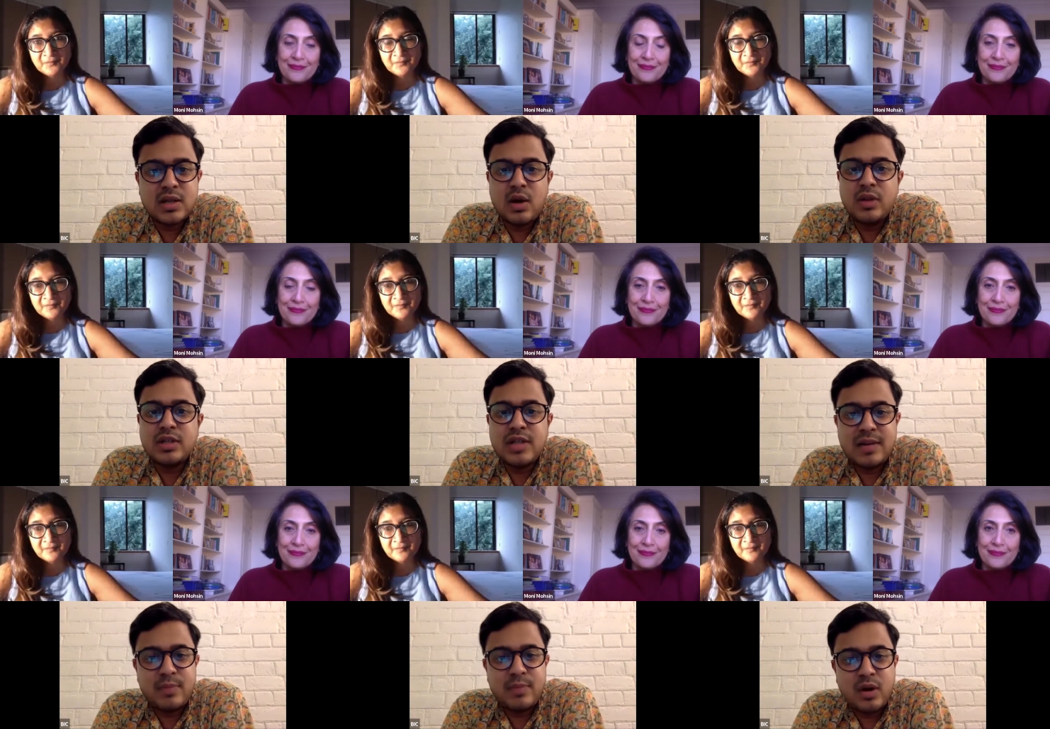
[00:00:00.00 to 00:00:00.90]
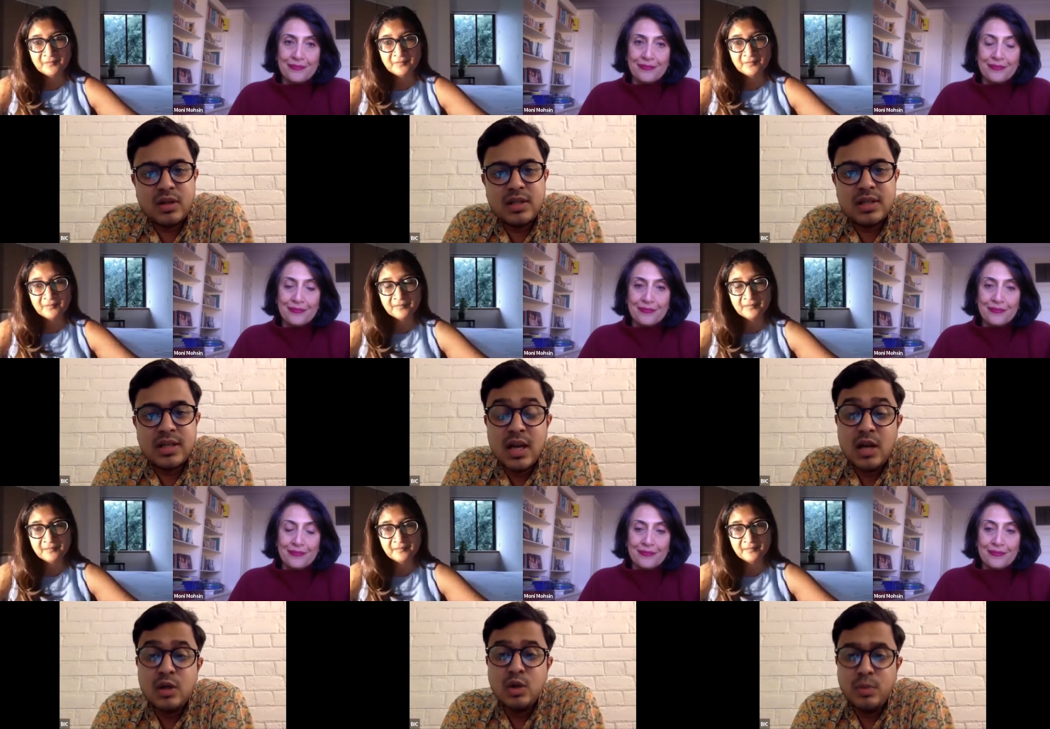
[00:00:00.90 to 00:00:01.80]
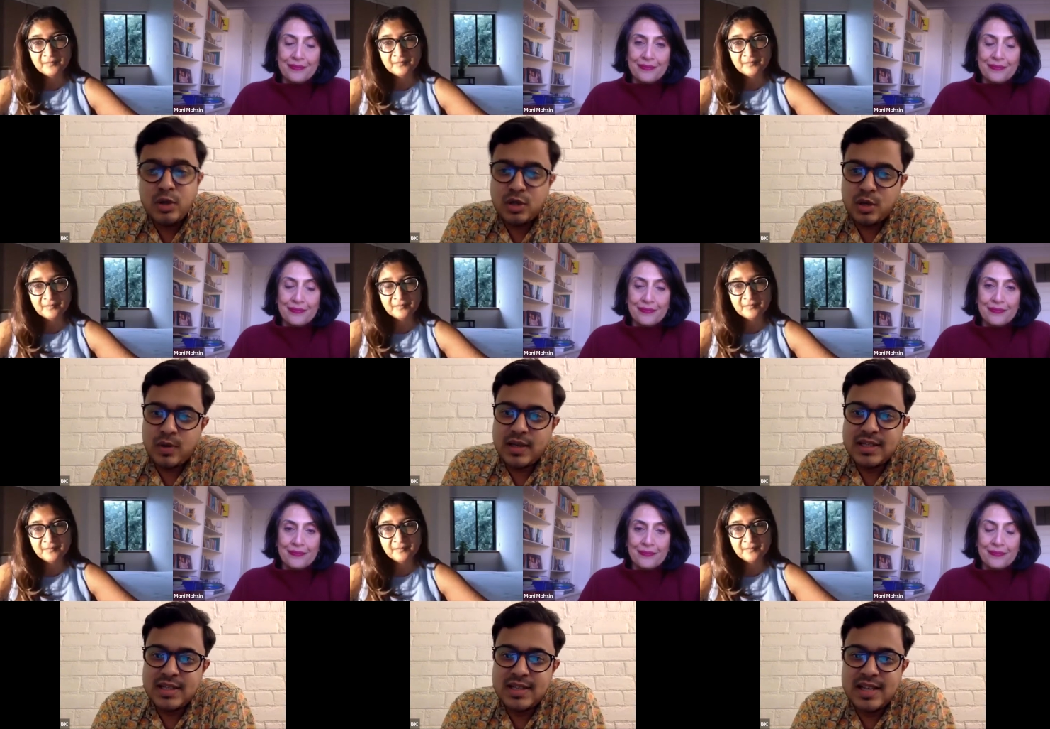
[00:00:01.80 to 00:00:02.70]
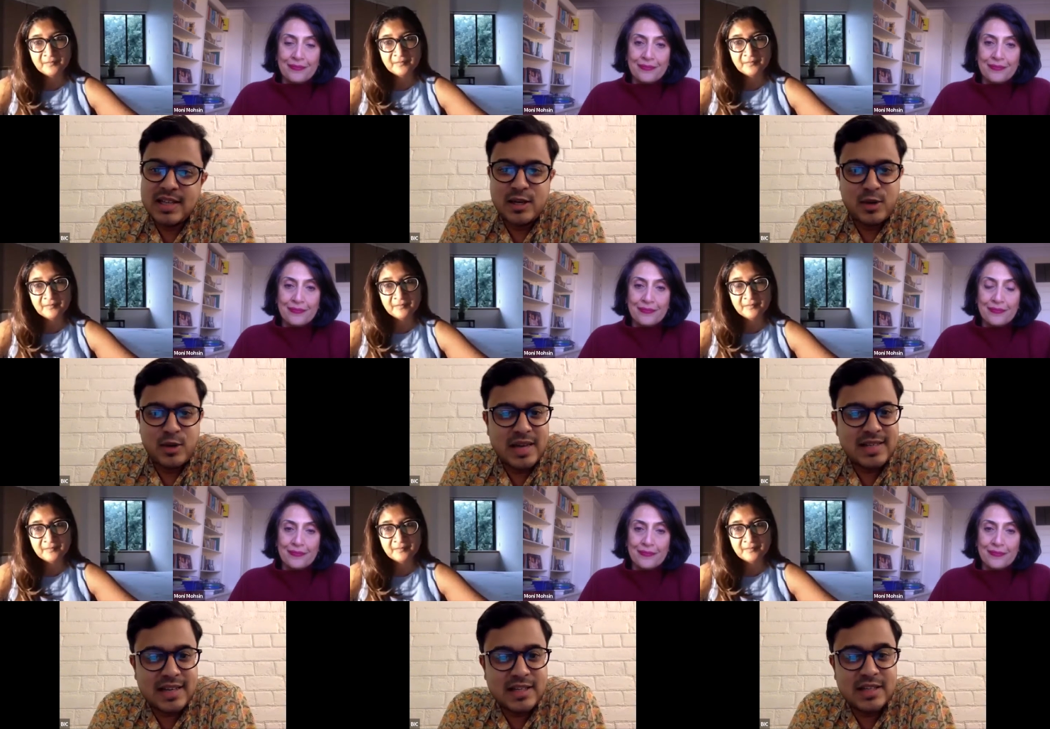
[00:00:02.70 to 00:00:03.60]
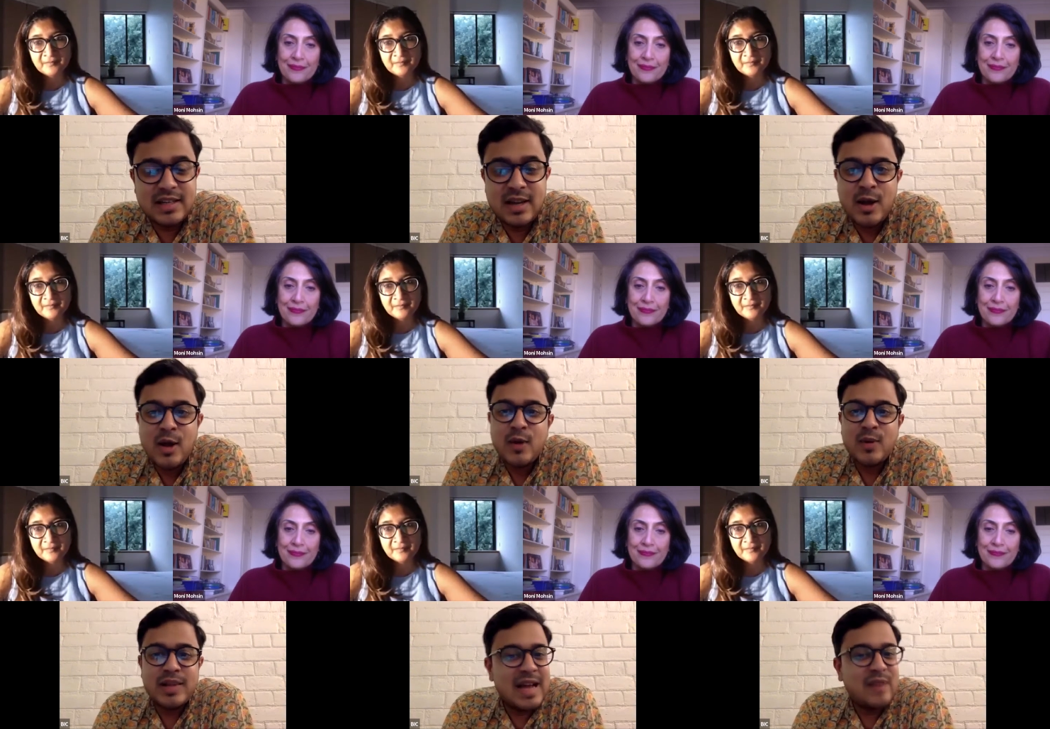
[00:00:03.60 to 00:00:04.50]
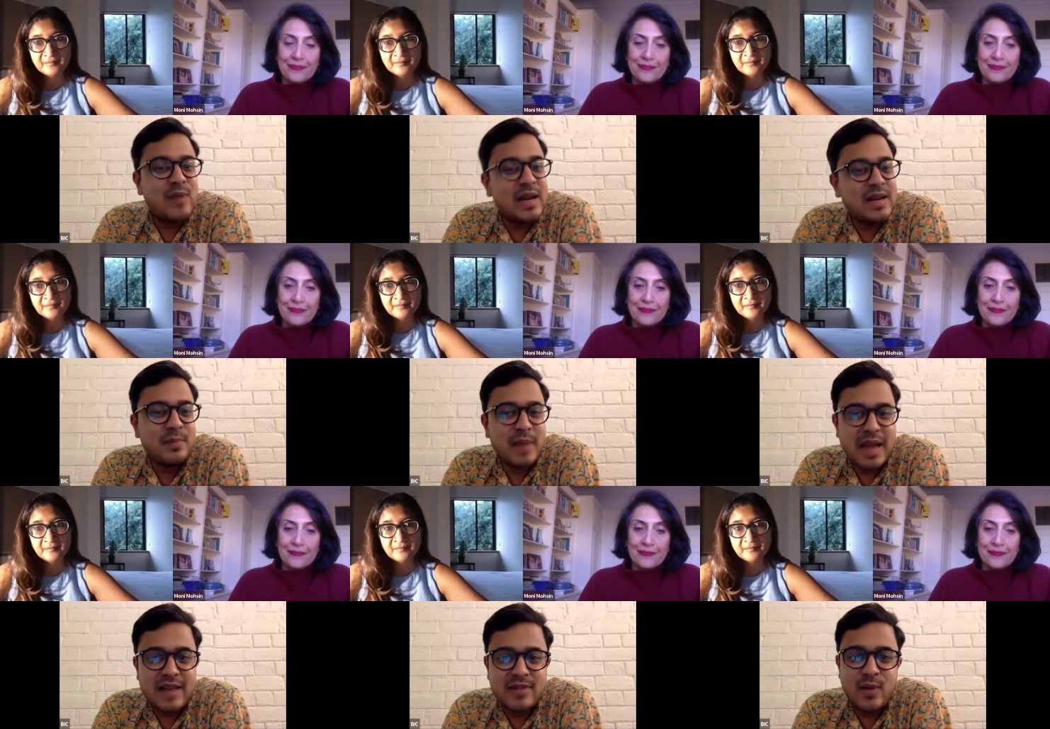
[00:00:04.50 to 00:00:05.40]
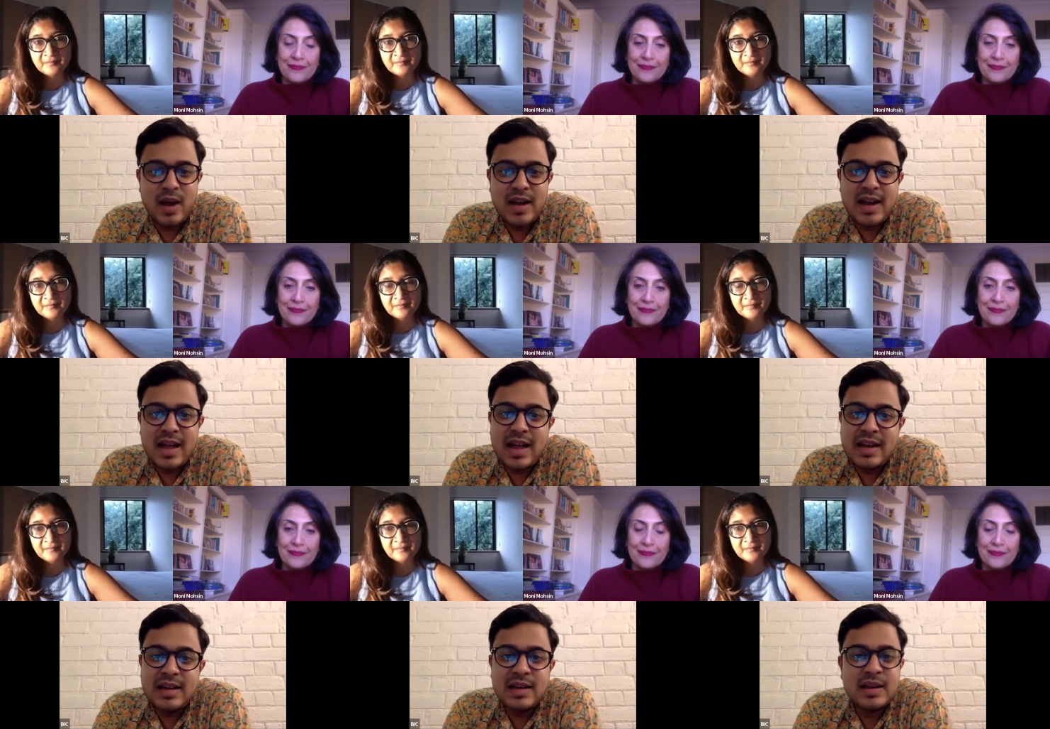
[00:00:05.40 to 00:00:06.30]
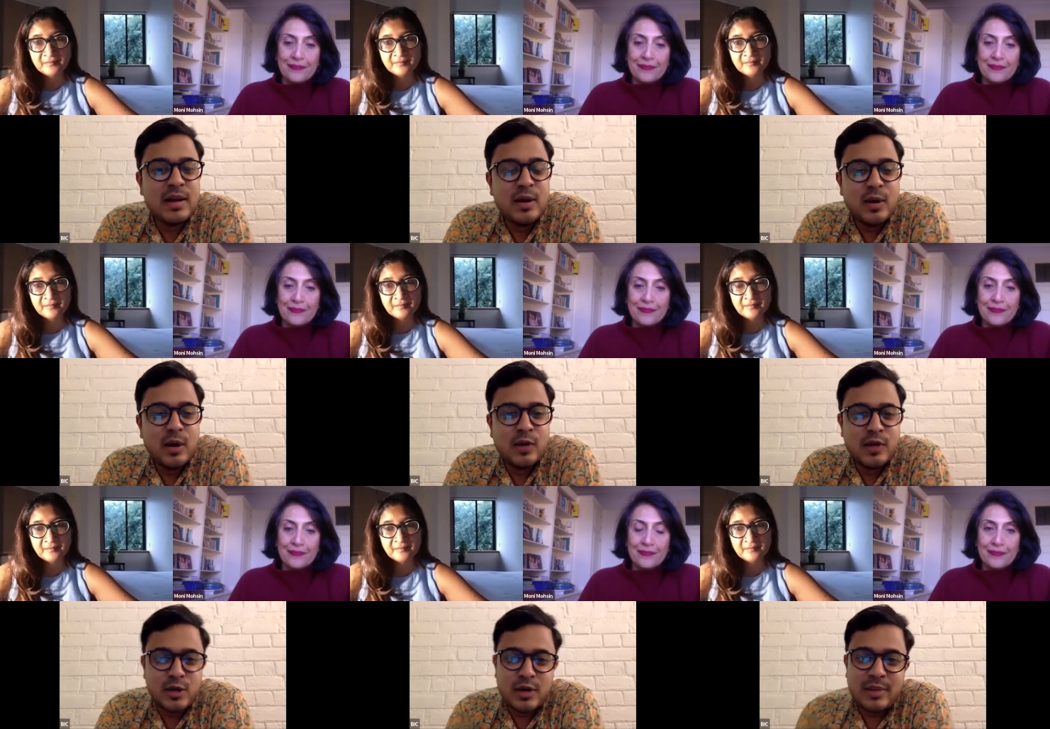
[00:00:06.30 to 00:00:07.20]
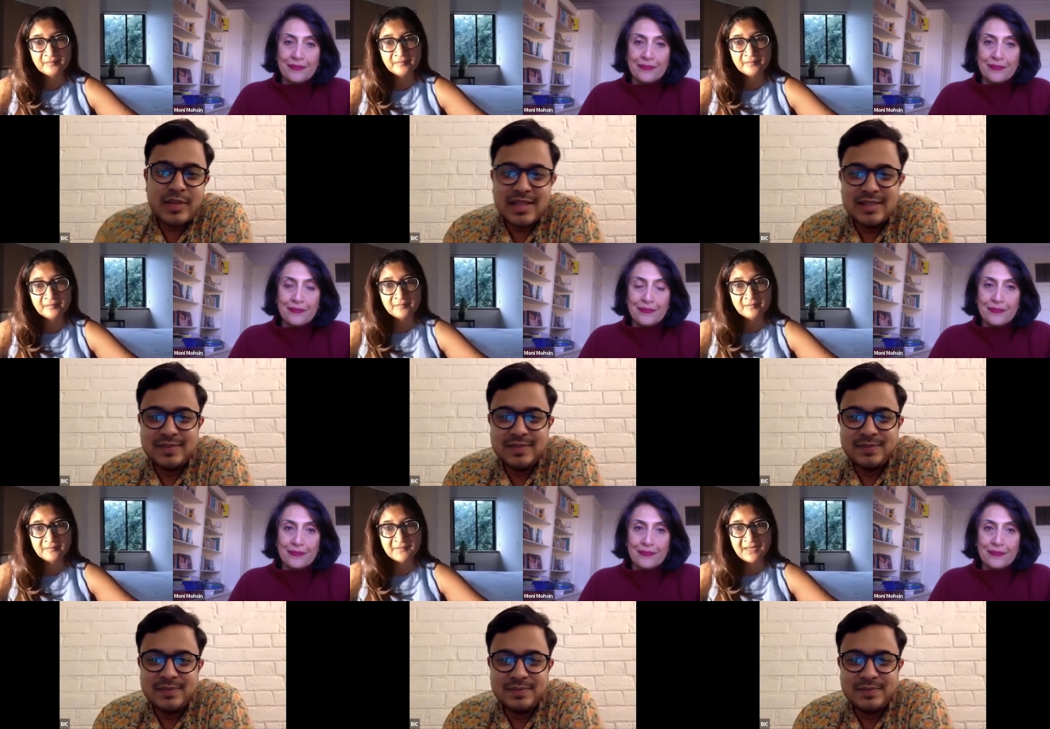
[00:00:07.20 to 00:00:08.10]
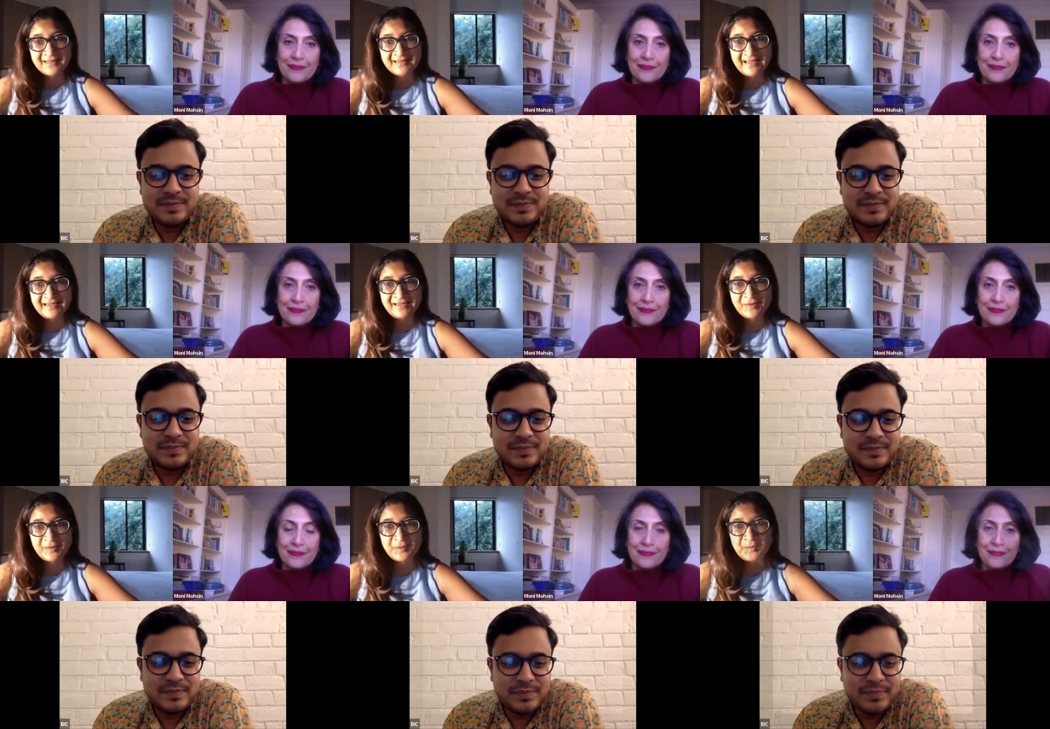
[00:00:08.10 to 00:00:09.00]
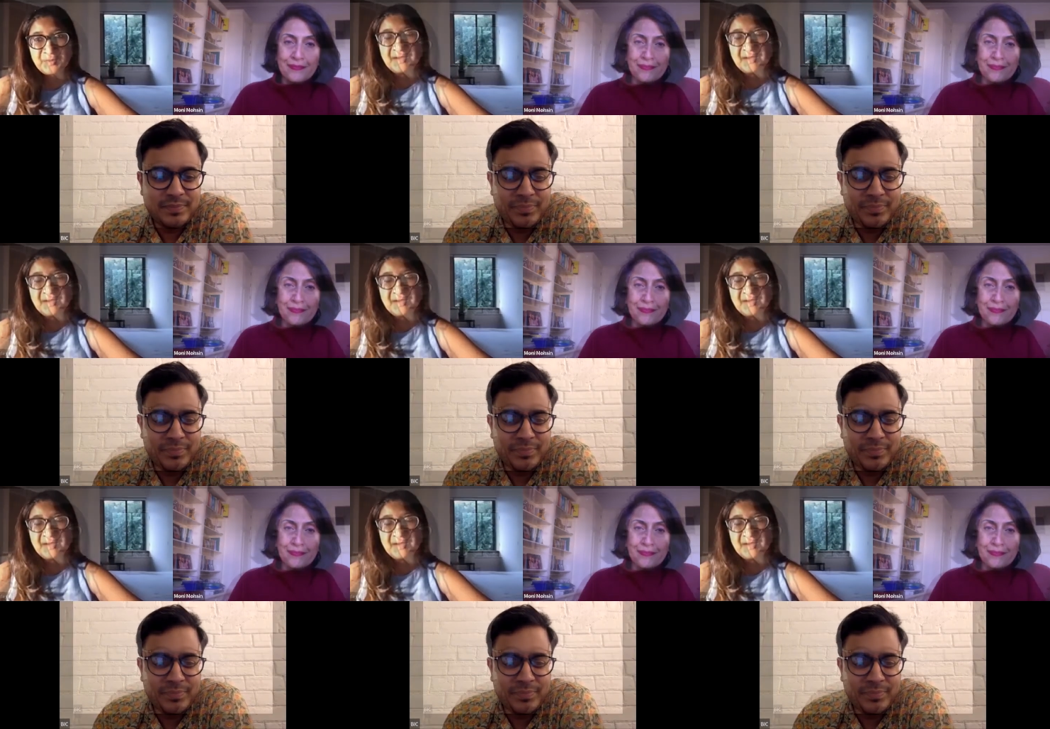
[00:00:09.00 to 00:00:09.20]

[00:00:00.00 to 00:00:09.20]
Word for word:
Speaker 1: on the chat box. Do post your questions in the Q and A section. With that, welcome everyone, and over to you, Namita.
Speaker 2: Thank you.